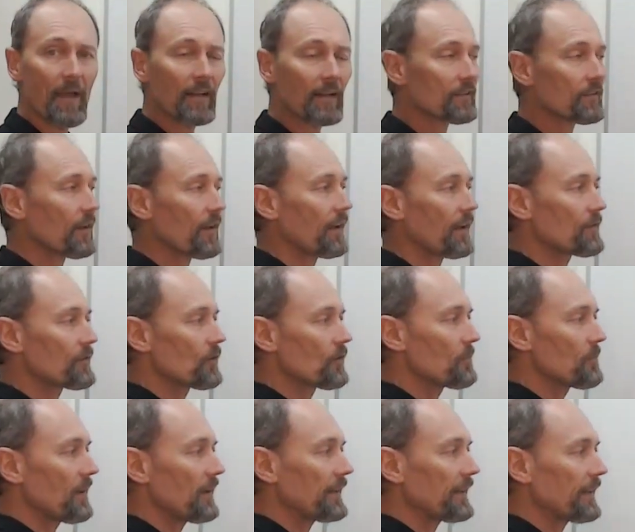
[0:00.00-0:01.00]
takes your
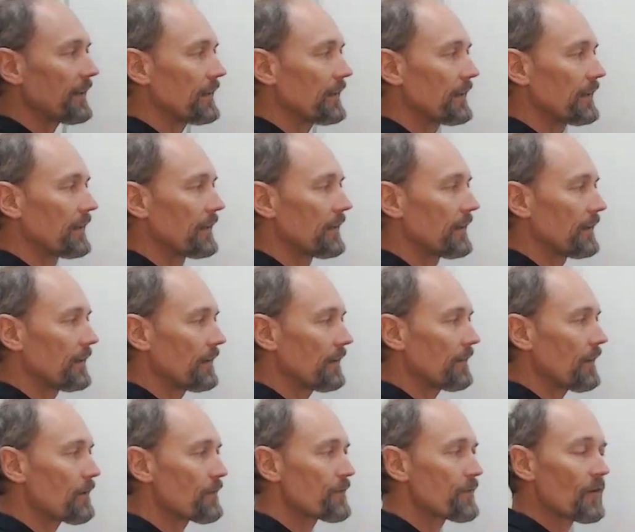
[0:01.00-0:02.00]
money, and
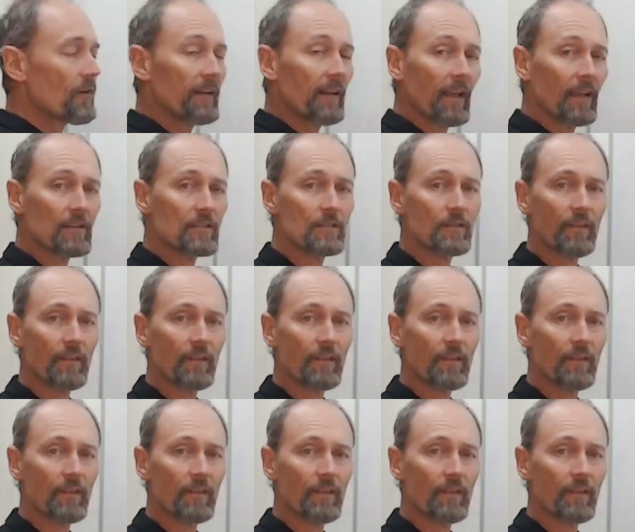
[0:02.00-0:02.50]
they finance